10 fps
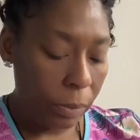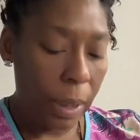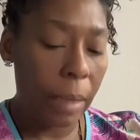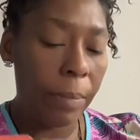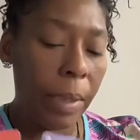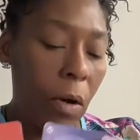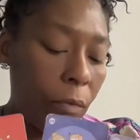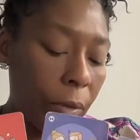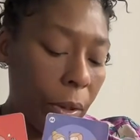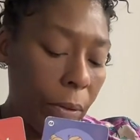They could be
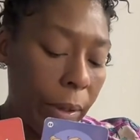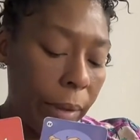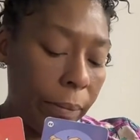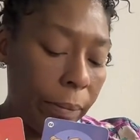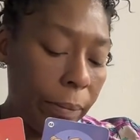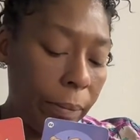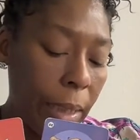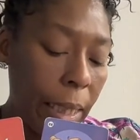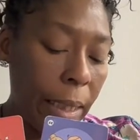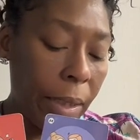overloaded,
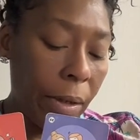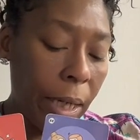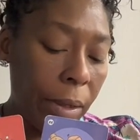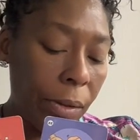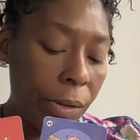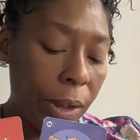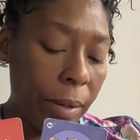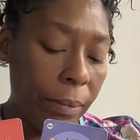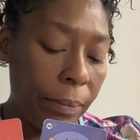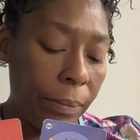needing your
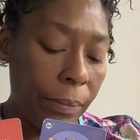energy.